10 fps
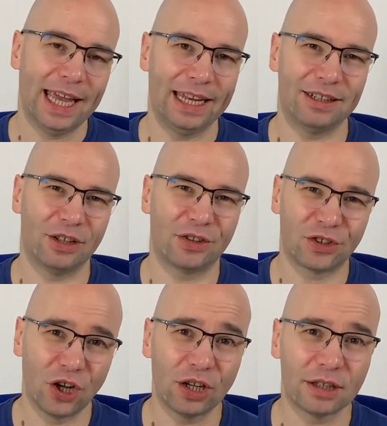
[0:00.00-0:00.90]
And the
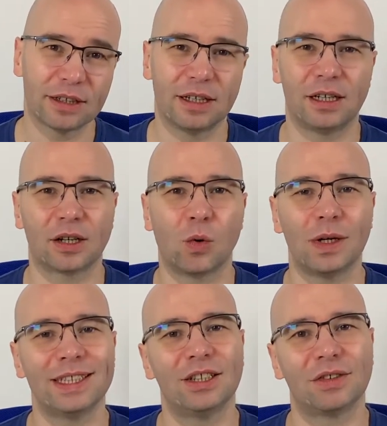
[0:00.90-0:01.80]
third
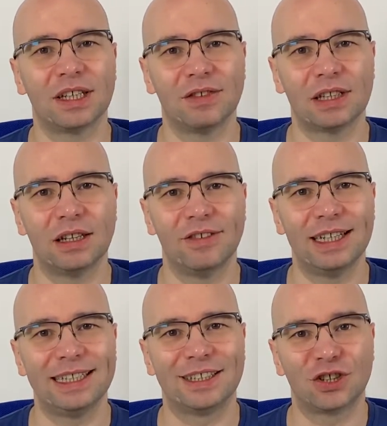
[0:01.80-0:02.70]
quality of service
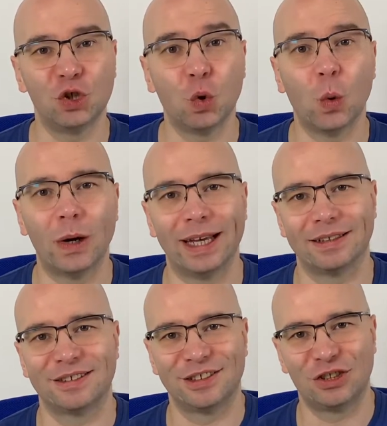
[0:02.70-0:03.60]
level is
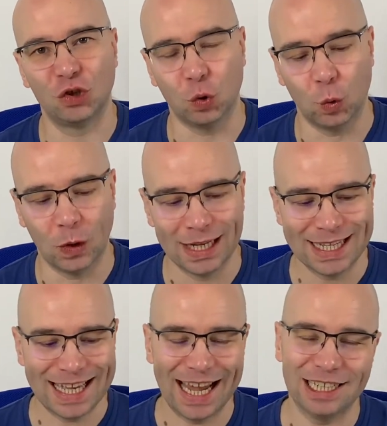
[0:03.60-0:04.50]
QoS 2,
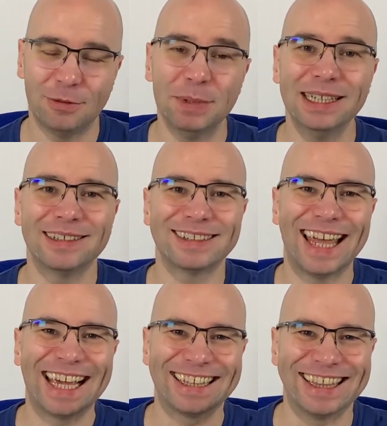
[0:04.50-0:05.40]
and it means
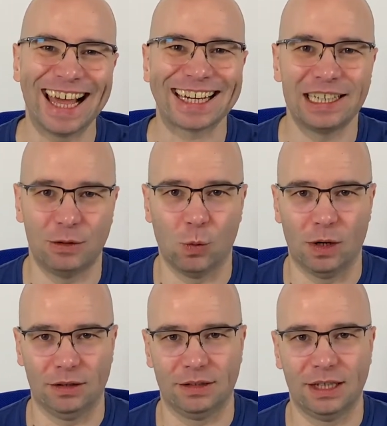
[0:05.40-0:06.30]
exactly
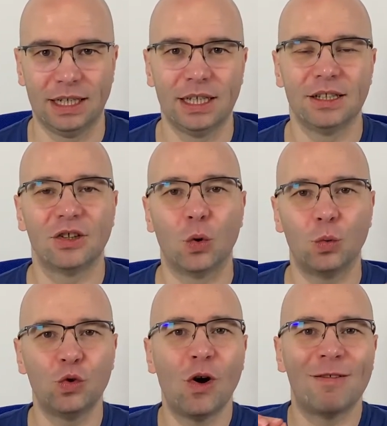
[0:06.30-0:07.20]
once.
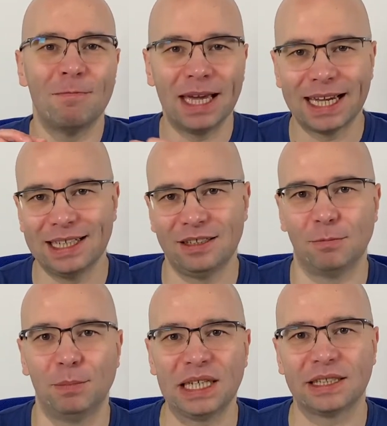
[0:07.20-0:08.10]
So you have
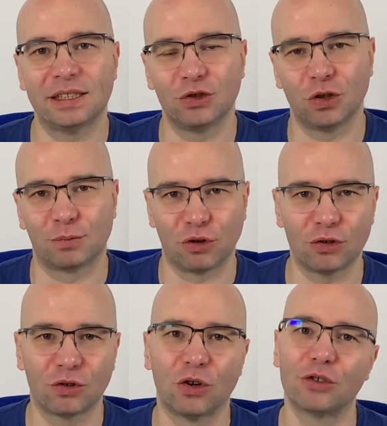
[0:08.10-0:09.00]
mechanism built into the
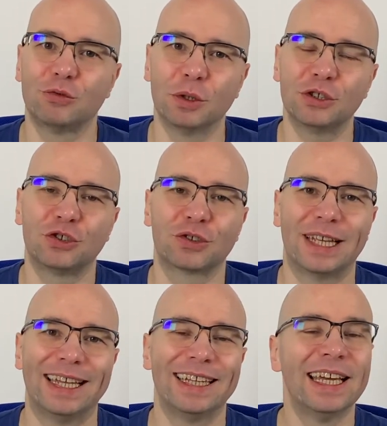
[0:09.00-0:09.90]
protocol to ensure
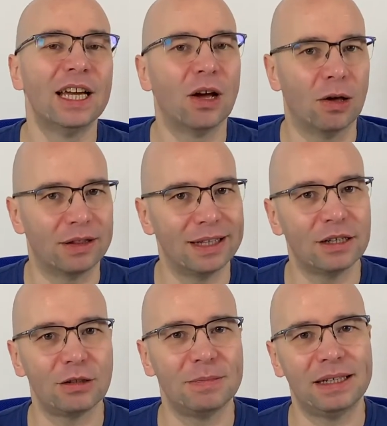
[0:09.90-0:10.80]
that a
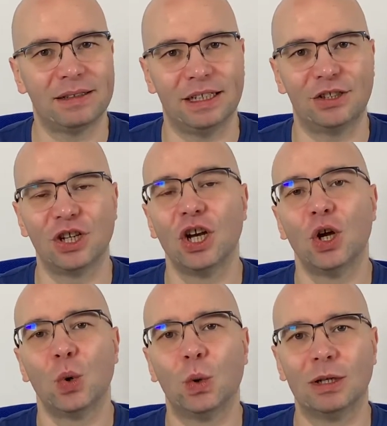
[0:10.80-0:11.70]
single message
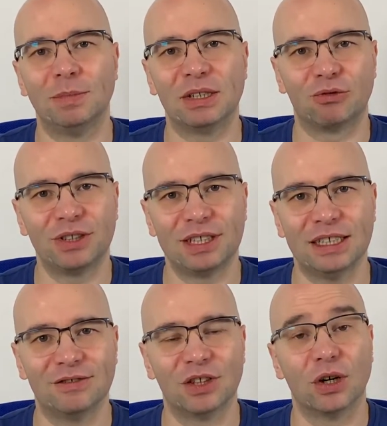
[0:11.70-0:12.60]
will be
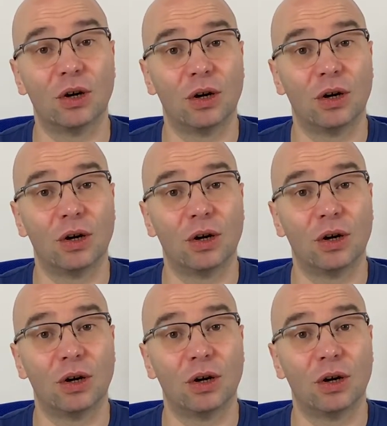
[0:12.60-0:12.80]
received